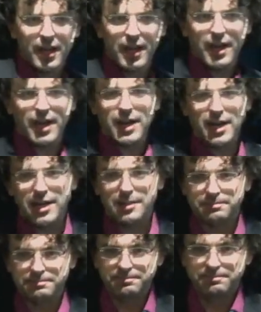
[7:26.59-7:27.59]

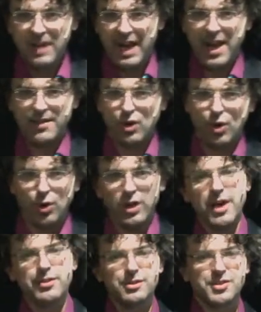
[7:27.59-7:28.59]
I have a
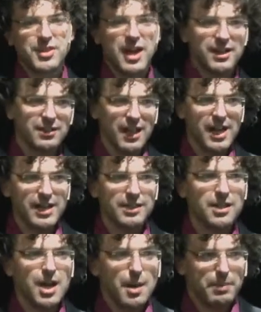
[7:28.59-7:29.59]
whole other
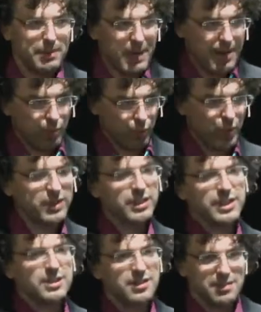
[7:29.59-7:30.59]
sideline, but I'm
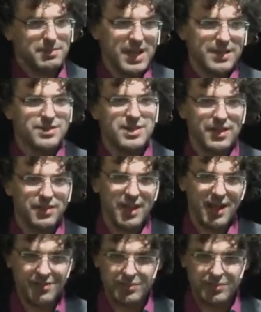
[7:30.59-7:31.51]
really into the mindset thing.